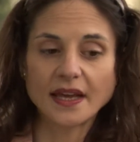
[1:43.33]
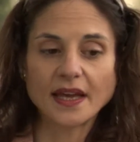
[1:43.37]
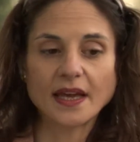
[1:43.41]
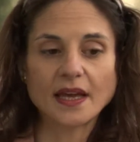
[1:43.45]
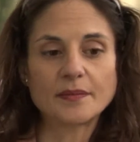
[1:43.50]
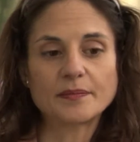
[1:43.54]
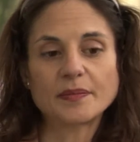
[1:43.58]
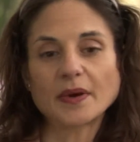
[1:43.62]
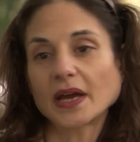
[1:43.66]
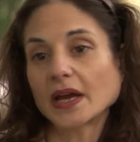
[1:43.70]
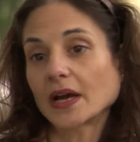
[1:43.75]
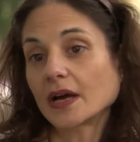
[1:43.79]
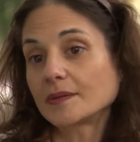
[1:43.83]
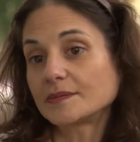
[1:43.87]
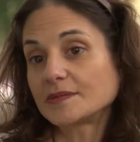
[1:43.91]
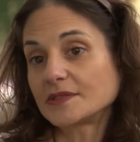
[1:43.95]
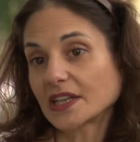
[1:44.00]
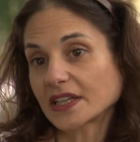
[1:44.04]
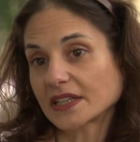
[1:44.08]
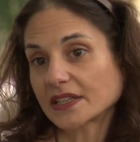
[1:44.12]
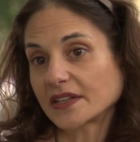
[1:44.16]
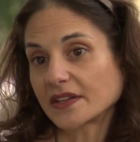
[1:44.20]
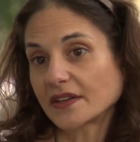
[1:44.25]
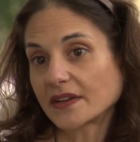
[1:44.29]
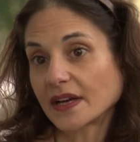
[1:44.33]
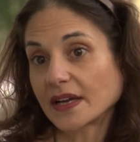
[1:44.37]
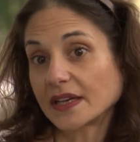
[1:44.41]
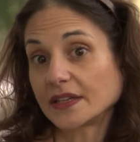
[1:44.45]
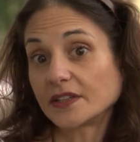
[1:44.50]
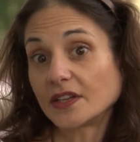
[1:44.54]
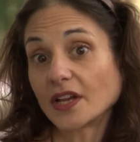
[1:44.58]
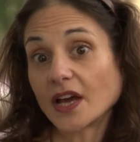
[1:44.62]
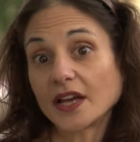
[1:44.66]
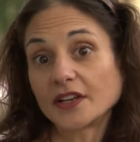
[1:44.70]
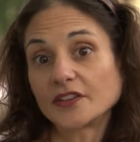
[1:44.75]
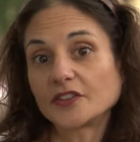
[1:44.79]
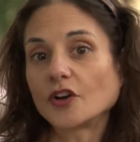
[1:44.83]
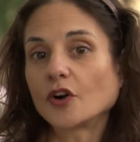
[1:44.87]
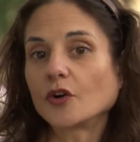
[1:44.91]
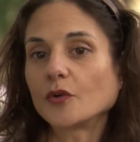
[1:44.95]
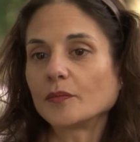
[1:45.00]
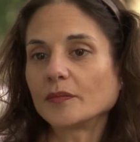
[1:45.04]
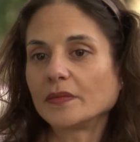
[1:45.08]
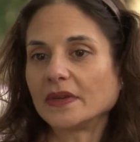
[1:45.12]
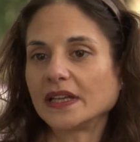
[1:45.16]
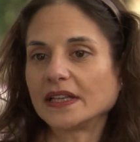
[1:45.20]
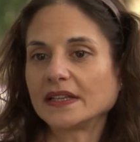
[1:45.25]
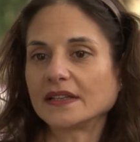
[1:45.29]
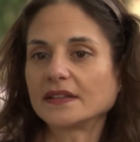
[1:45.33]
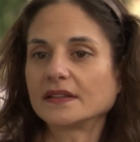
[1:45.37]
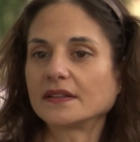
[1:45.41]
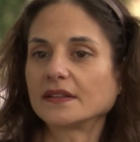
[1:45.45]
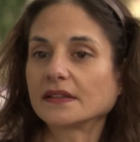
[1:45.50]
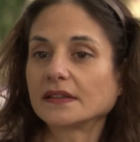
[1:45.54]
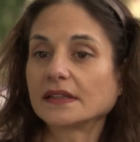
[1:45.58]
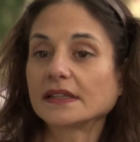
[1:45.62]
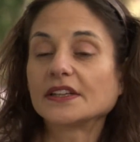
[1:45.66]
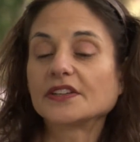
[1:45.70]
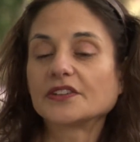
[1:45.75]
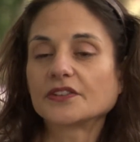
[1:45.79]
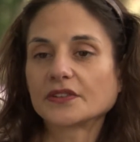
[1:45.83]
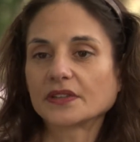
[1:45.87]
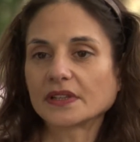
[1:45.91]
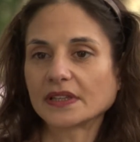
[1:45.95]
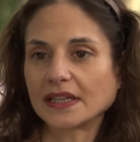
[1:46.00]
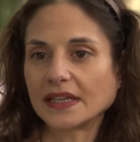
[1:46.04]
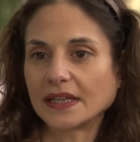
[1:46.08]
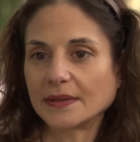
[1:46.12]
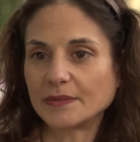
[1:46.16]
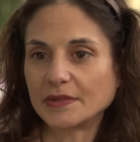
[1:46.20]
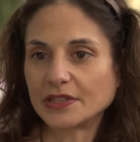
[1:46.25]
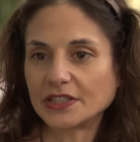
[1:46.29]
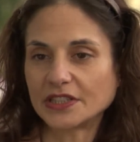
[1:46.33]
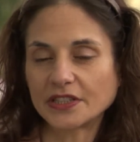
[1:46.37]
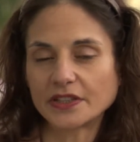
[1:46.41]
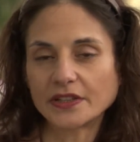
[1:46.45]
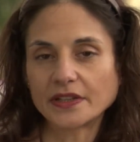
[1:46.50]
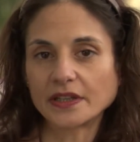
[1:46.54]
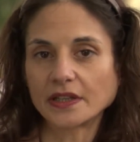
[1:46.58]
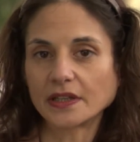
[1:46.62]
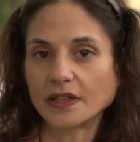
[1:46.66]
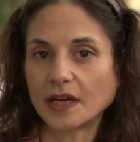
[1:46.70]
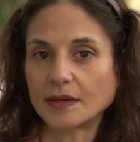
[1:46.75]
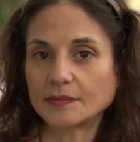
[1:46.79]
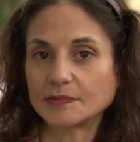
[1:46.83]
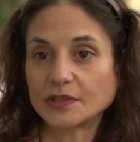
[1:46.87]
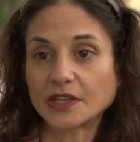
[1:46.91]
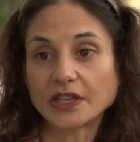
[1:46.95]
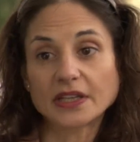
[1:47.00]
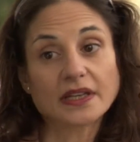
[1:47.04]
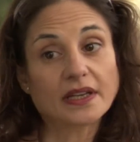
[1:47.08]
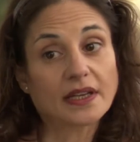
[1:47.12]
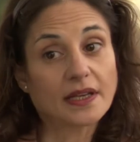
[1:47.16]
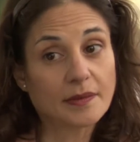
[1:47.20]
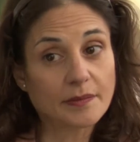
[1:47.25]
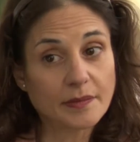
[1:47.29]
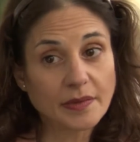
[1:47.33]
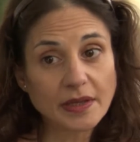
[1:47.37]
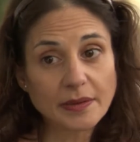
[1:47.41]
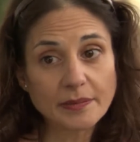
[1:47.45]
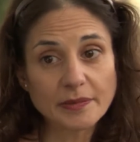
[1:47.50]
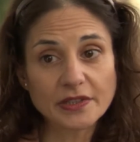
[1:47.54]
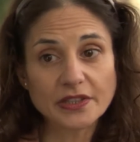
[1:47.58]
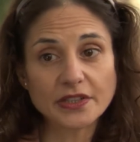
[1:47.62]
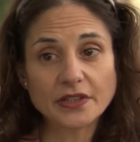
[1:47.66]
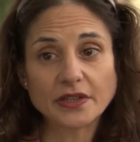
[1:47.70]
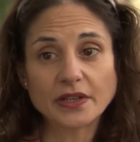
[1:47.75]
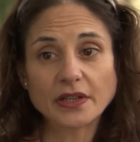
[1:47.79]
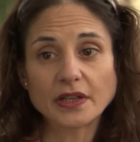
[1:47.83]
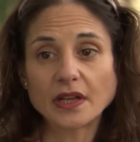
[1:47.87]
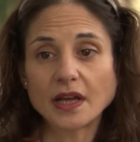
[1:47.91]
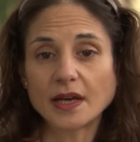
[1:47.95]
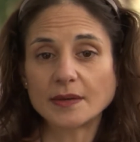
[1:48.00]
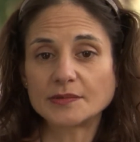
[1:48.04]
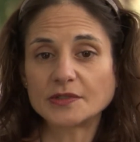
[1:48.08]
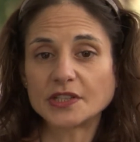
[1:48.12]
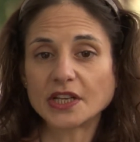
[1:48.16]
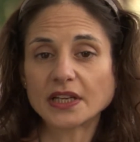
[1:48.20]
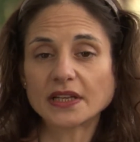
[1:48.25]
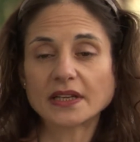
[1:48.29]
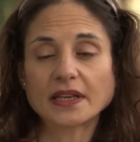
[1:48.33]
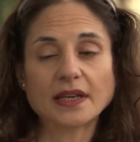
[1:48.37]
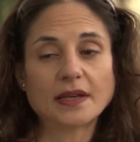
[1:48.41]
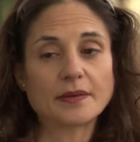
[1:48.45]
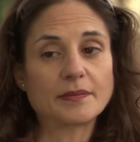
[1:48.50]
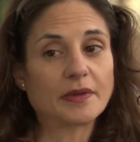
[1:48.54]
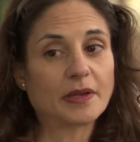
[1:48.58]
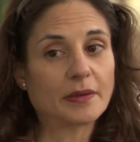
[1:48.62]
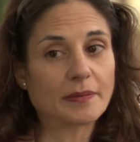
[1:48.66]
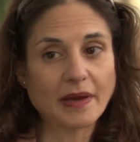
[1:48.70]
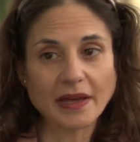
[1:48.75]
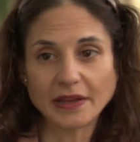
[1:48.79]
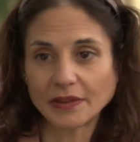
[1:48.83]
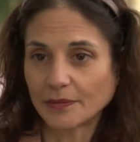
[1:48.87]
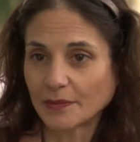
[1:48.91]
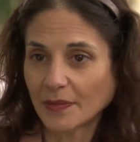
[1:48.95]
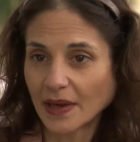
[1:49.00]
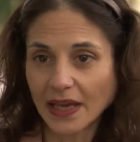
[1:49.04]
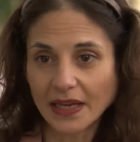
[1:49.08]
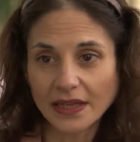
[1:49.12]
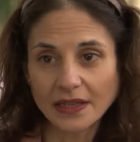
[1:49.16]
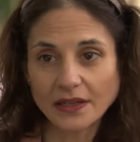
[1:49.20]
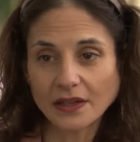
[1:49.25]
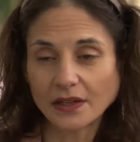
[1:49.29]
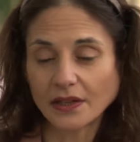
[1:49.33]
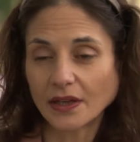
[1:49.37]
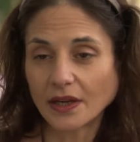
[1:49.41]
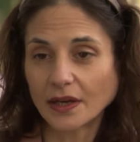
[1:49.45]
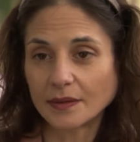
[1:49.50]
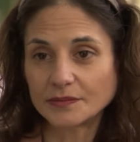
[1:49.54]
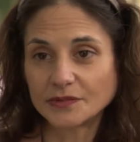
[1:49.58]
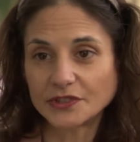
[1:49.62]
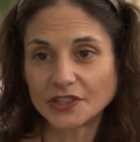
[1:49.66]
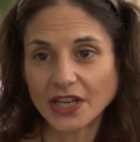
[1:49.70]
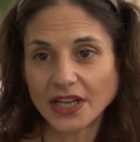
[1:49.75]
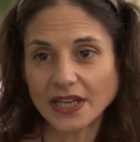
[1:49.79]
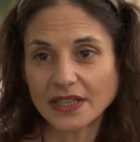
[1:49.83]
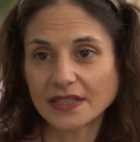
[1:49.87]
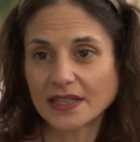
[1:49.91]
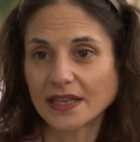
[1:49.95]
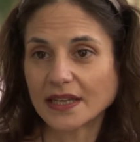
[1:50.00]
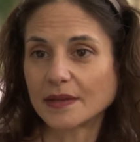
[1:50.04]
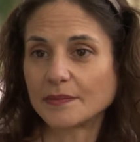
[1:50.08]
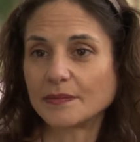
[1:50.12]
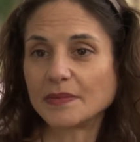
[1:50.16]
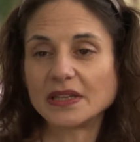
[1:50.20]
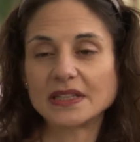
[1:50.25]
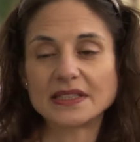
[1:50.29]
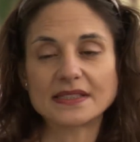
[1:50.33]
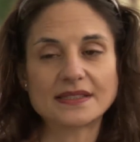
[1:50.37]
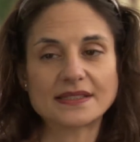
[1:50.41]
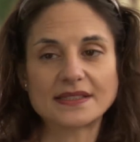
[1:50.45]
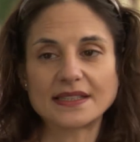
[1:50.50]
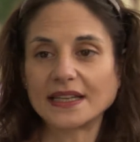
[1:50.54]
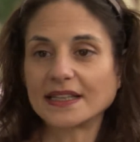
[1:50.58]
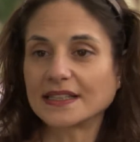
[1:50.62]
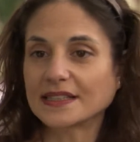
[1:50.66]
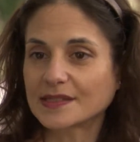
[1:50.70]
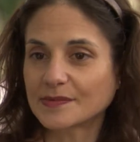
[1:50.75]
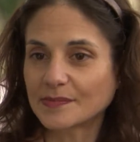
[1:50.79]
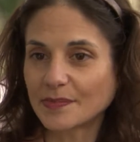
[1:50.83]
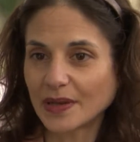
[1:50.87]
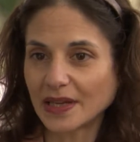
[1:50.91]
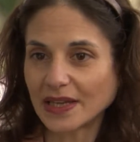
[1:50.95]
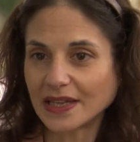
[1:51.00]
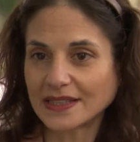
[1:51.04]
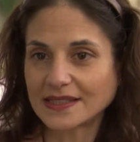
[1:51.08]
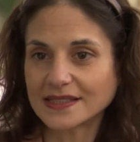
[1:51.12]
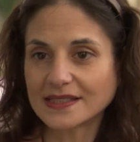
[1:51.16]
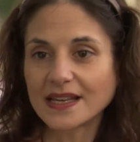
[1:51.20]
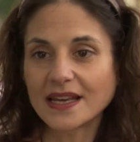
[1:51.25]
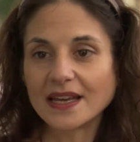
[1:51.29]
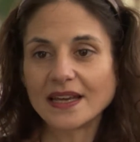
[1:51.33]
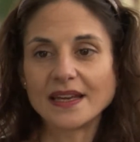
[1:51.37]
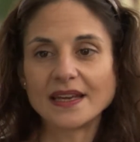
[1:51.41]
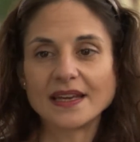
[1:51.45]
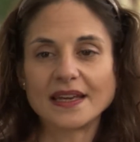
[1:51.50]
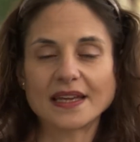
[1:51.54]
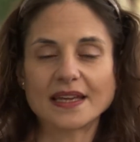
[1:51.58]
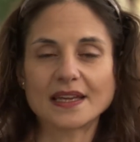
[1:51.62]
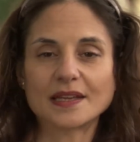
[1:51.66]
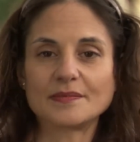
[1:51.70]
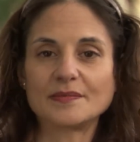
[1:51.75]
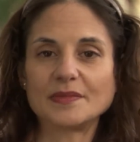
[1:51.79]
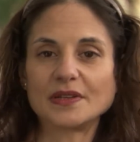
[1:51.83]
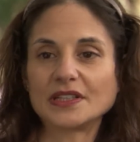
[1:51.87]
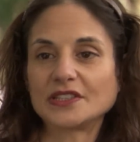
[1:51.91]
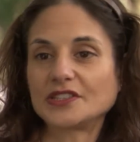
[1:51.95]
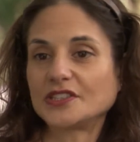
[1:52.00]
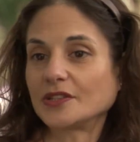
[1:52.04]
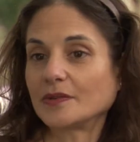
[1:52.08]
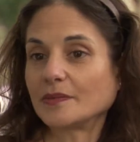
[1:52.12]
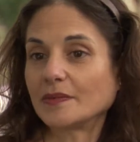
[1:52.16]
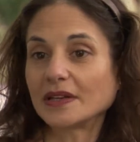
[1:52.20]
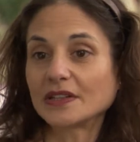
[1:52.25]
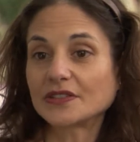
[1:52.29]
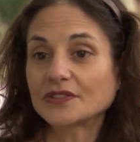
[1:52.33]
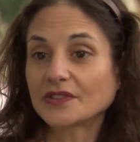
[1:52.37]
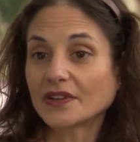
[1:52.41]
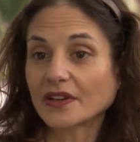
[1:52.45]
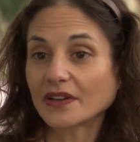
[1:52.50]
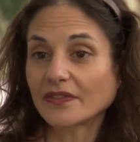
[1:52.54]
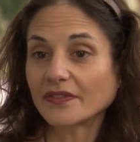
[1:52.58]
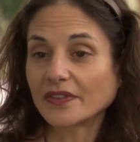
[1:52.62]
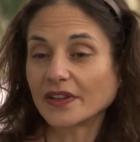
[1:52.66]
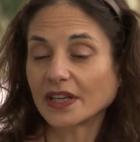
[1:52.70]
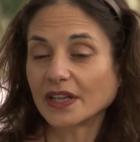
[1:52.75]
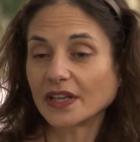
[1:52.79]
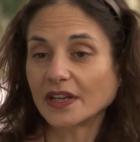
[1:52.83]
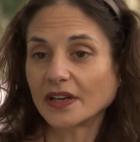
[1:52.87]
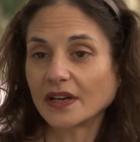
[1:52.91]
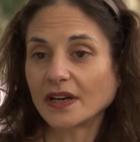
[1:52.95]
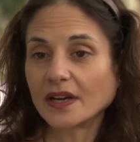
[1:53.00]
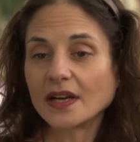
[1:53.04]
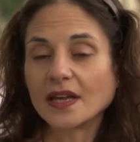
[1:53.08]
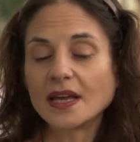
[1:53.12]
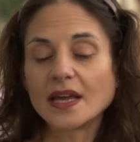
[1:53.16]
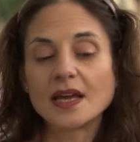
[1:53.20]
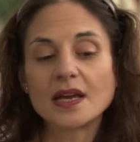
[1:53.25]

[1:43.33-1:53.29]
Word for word: And by object here, I, I don't mean literally a material object. It can be a material object, it can be a mathematical object, it can be a state space, it can be a geometric figure.